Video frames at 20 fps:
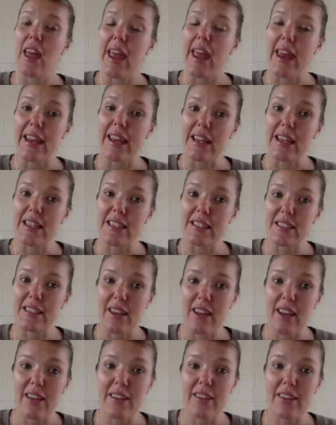And
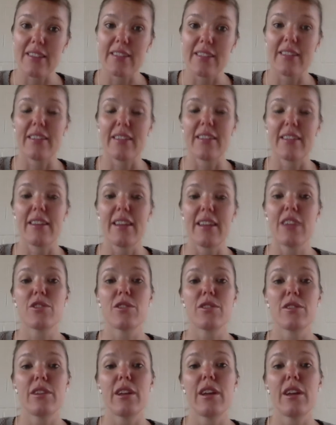inside this is a
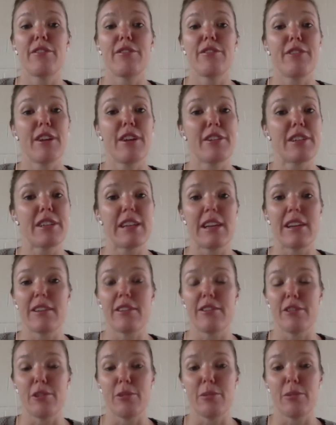very
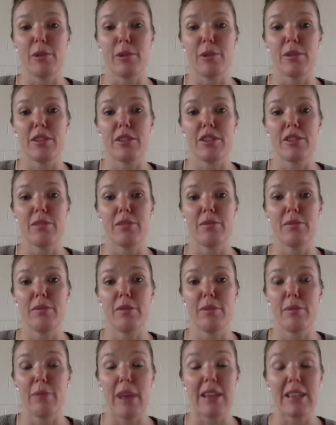narrow
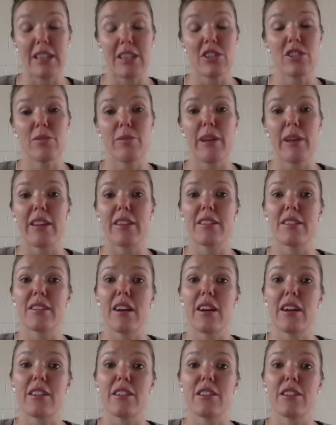passage about the
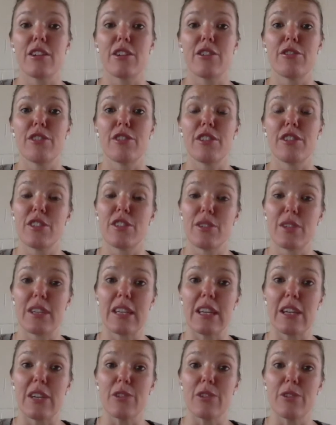size of a sewing
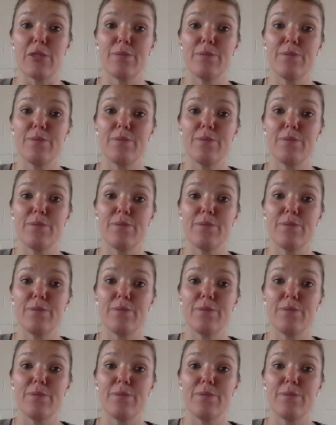needle.